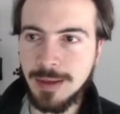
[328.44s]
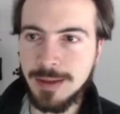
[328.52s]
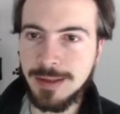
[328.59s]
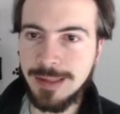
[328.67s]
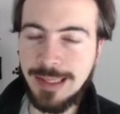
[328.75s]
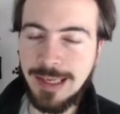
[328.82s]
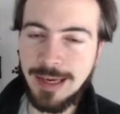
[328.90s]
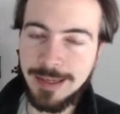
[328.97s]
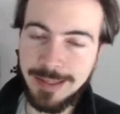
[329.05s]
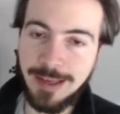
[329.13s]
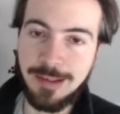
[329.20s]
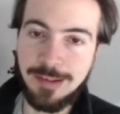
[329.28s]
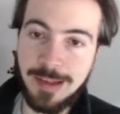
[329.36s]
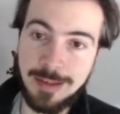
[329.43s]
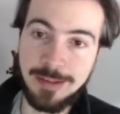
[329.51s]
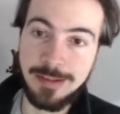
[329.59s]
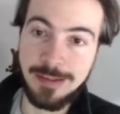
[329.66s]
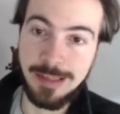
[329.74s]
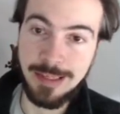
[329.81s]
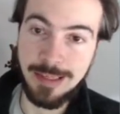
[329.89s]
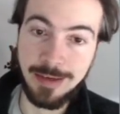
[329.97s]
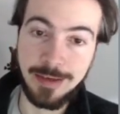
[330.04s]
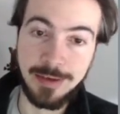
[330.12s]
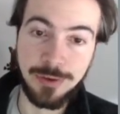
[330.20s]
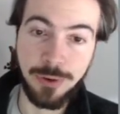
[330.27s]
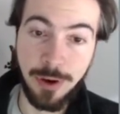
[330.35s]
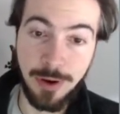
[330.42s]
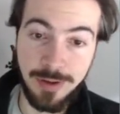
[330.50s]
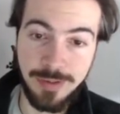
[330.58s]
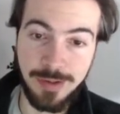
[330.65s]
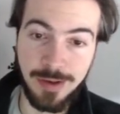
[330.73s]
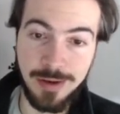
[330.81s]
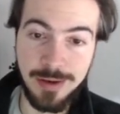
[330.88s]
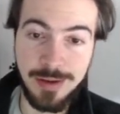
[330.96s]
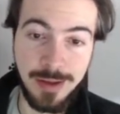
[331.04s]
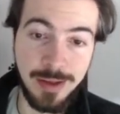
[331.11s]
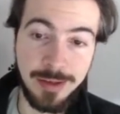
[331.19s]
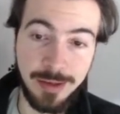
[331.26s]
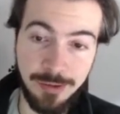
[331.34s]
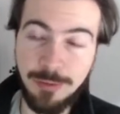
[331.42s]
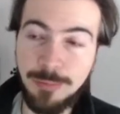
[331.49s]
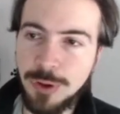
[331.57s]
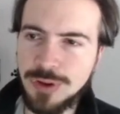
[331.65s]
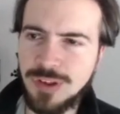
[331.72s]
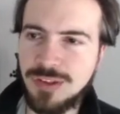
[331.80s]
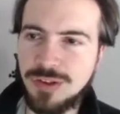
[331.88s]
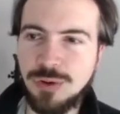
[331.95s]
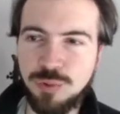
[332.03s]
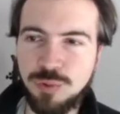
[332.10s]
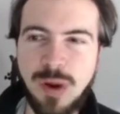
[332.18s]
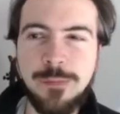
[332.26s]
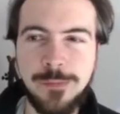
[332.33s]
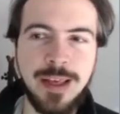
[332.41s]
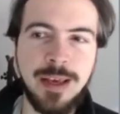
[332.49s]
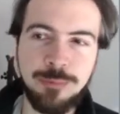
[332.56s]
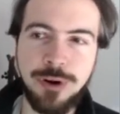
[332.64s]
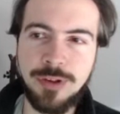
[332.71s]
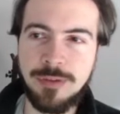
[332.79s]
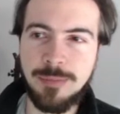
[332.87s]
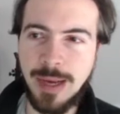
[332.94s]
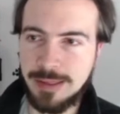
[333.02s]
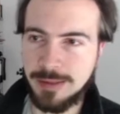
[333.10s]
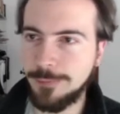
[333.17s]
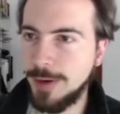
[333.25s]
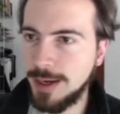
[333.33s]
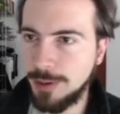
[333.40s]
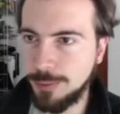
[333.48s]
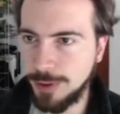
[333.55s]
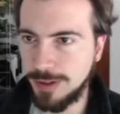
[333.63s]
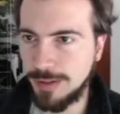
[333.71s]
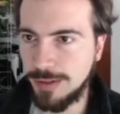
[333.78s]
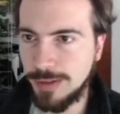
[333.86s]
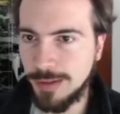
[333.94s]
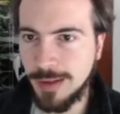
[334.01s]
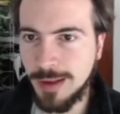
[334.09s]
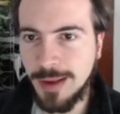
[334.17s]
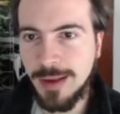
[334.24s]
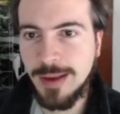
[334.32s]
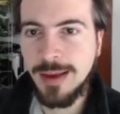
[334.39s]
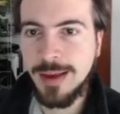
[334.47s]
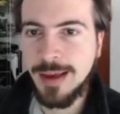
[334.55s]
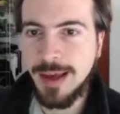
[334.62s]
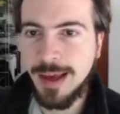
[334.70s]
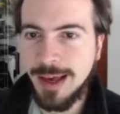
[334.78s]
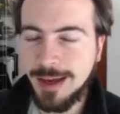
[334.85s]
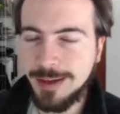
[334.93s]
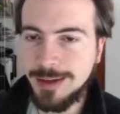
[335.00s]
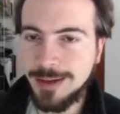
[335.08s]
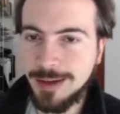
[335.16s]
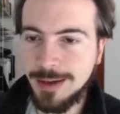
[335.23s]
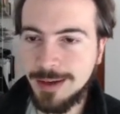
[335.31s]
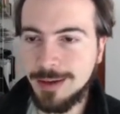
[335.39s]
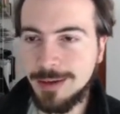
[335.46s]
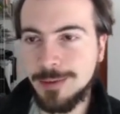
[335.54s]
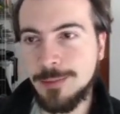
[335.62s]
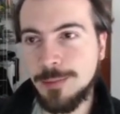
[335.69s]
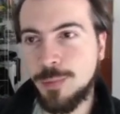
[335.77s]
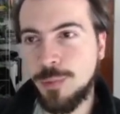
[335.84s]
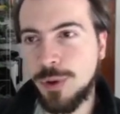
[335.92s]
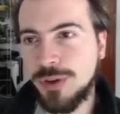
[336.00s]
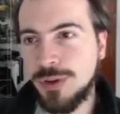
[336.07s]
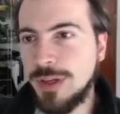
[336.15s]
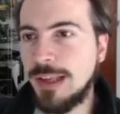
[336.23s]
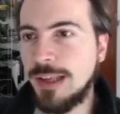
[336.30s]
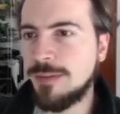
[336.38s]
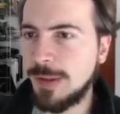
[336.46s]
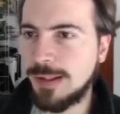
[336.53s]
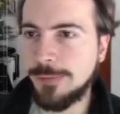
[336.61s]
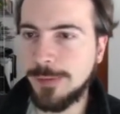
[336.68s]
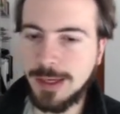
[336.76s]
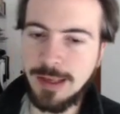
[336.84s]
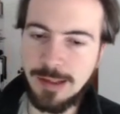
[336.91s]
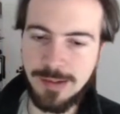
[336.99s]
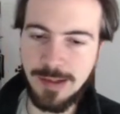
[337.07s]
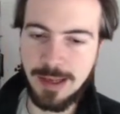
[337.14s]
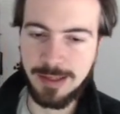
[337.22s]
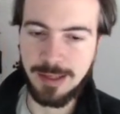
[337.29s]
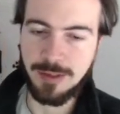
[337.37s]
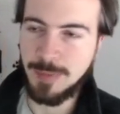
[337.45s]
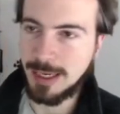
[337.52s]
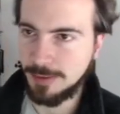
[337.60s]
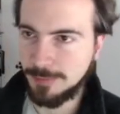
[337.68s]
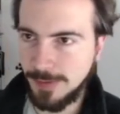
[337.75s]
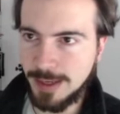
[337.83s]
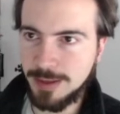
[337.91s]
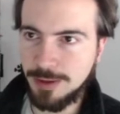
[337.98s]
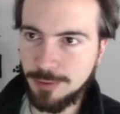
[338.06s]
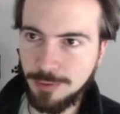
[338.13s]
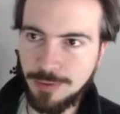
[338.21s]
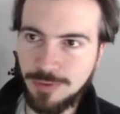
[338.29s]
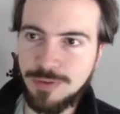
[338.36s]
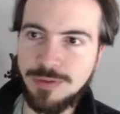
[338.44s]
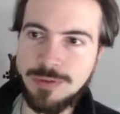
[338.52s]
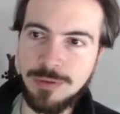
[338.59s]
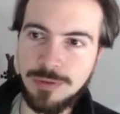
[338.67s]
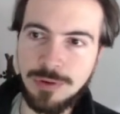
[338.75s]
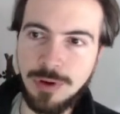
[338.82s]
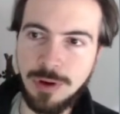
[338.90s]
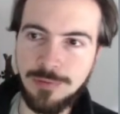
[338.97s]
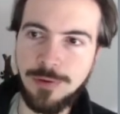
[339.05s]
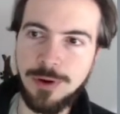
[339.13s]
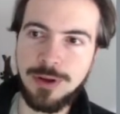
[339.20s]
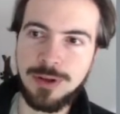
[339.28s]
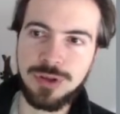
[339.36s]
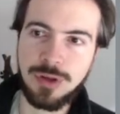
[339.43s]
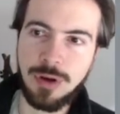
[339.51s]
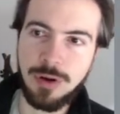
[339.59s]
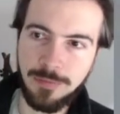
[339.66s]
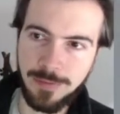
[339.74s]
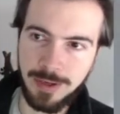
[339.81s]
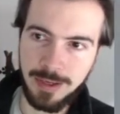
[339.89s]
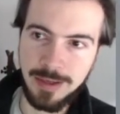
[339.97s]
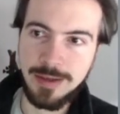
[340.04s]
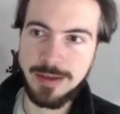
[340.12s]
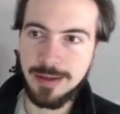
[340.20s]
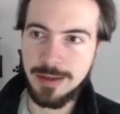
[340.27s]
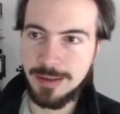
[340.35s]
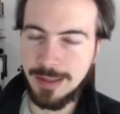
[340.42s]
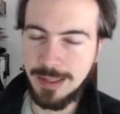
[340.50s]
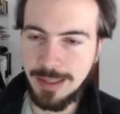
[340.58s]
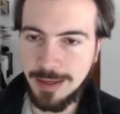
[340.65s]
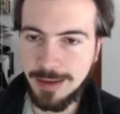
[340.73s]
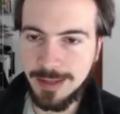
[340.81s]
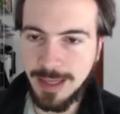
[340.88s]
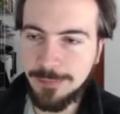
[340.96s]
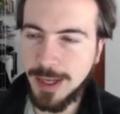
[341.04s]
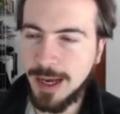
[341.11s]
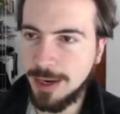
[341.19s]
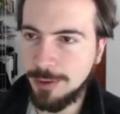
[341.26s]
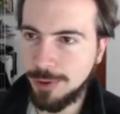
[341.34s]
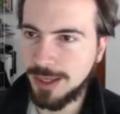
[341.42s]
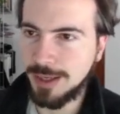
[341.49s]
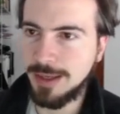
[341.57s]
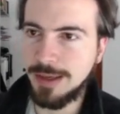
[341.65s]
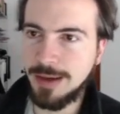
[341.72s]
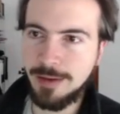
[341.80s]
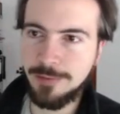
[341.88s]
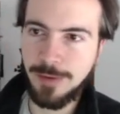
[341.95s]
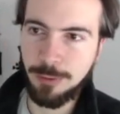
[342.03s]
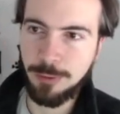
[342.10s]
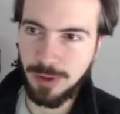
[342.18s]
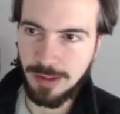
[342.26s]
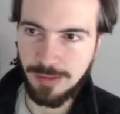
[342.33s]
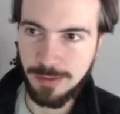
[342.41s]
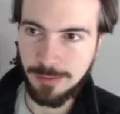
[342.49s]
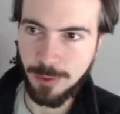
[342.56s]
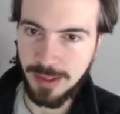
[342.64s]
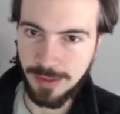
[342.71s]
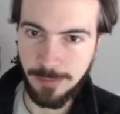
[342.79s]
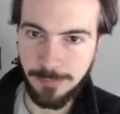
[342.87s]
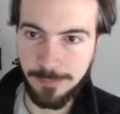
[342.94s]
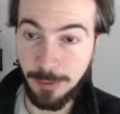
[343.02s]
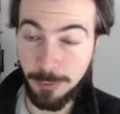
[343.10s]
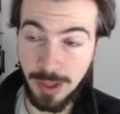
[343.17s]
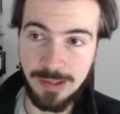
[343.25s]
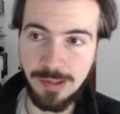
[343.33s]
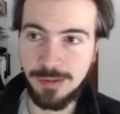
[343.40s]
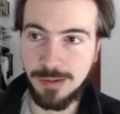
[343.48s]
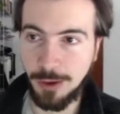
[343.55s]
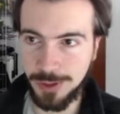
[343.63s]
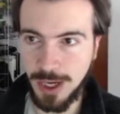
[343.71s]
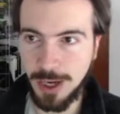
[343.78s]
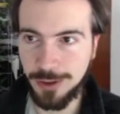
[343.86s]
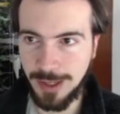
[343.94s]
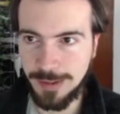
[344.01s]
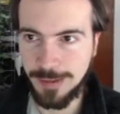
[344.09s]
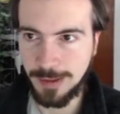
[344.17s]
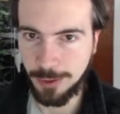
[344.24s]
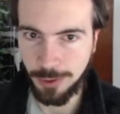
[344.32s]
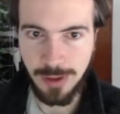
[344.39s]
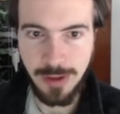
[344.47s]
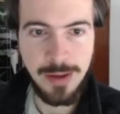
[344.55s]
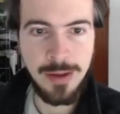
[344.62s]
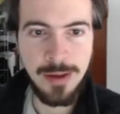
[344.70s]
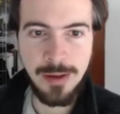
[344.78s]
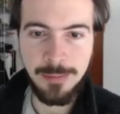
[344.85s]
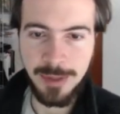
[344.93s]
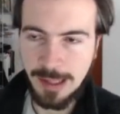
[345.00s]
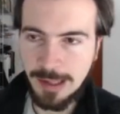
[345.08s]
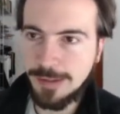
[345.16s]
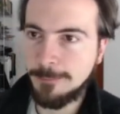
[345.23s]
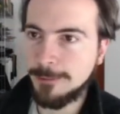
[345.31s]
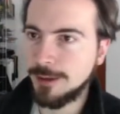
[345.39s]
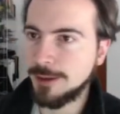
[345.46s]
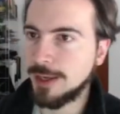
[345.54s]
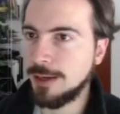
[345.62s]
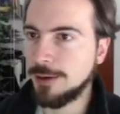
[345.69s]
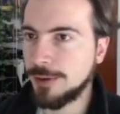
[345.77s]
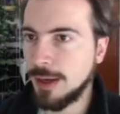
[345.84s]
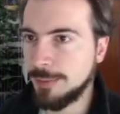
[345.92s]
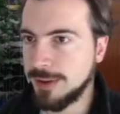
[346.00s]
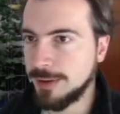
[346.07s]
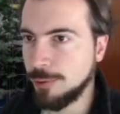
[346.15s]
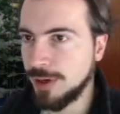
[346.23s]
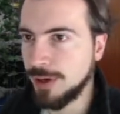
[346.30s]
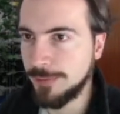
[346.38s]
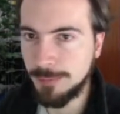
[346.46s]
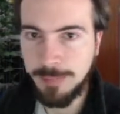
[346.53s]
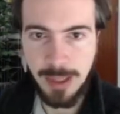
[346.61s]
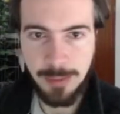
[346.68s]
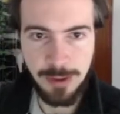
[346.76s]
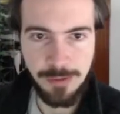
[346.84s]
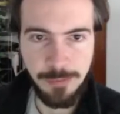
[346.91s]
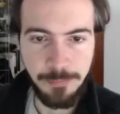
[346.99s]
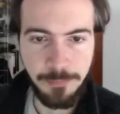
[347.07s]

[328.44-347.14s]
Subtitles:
the idea is that the coarser distributions should roughly approximate the finer ones. And what you need specifically is that expected values converge over the level hierarchy and variances go down, etc. But that's something you can look up in the relevant papers.